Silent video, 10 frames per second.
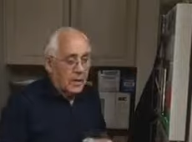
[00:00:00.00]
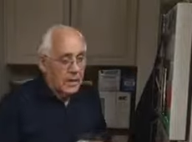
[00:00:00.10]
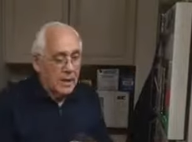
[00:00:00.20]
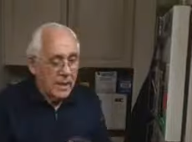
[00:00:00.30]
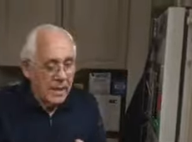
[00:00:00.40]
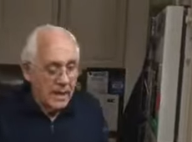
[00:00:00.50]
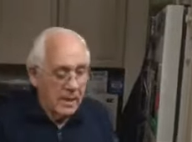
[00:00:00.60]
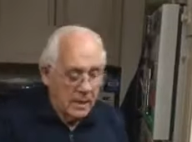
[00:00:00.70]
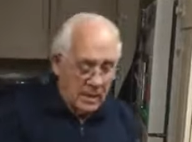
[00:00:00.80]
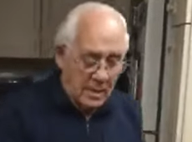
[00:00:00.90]

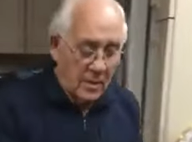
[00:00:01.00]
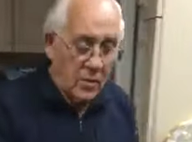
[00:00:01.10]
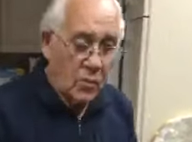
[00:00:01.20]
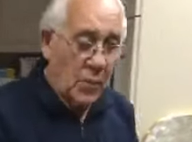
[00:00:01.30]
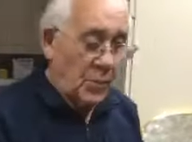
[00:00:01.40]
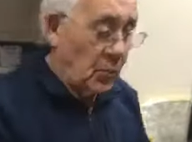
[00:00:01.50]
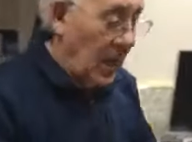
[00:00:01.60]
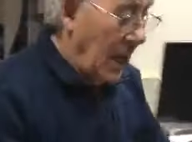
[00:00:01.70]
Nobody speaks.